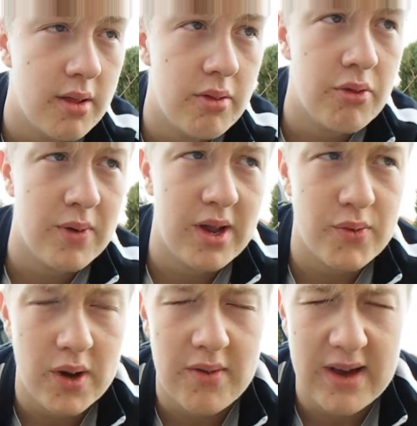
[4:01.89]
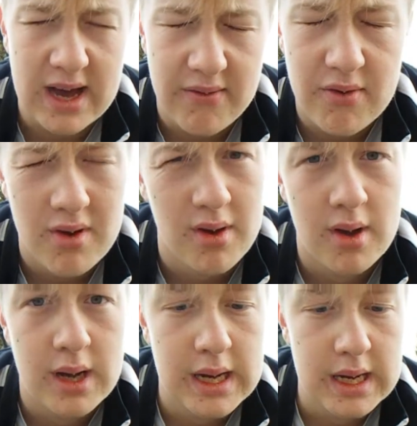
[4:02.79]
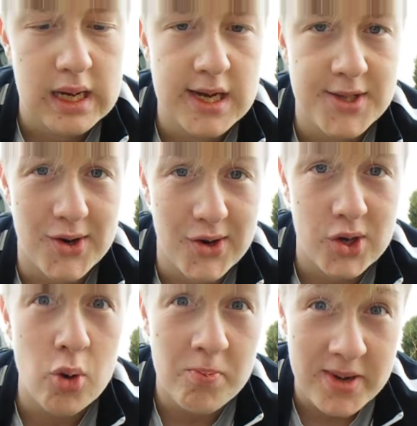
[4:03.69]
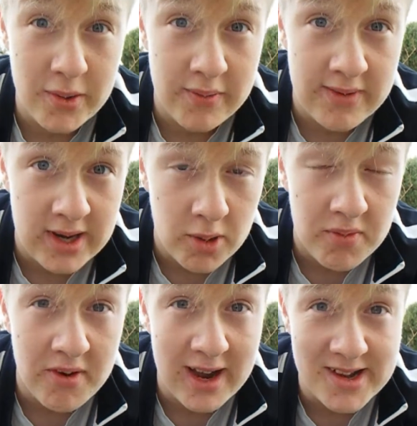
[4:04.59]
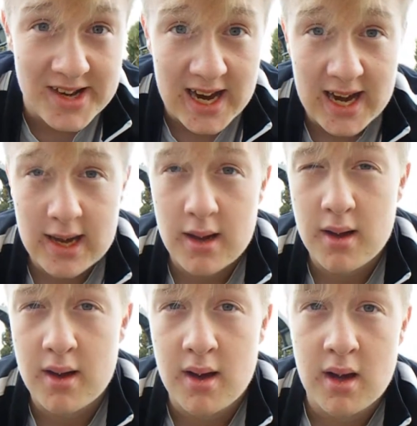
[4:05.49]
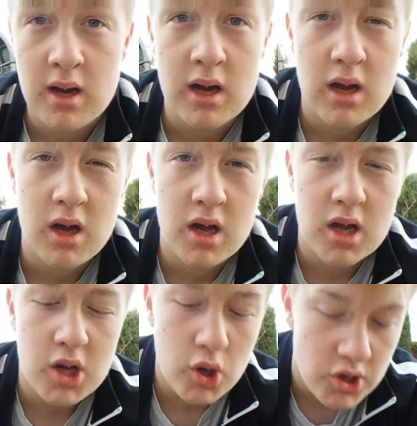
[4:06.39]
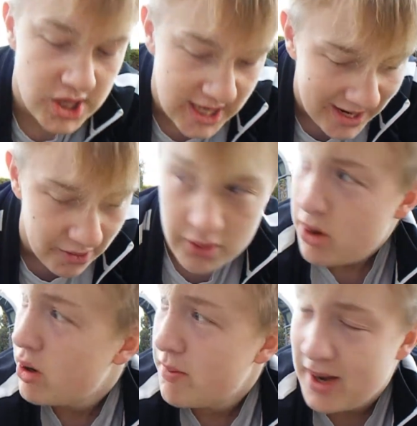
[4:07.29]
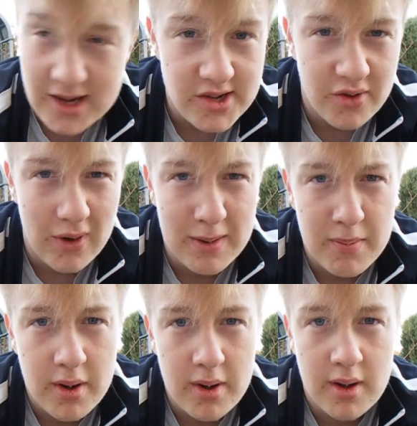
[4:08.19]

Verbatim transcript: 3.25 so I could be doing a video before it gets dark go check out my Instagram